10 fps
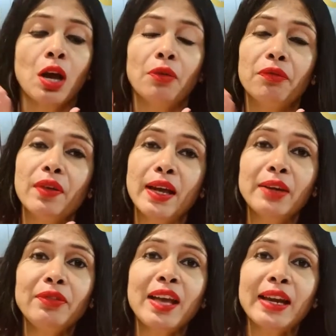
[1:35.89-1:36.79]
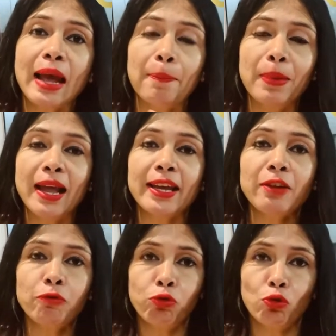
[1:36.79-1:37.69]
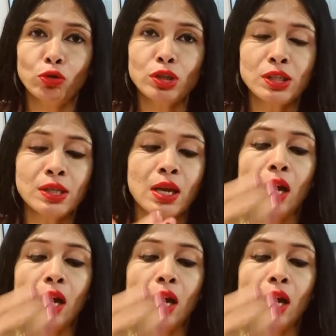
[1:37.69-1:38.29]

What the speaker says: Where we are applying force,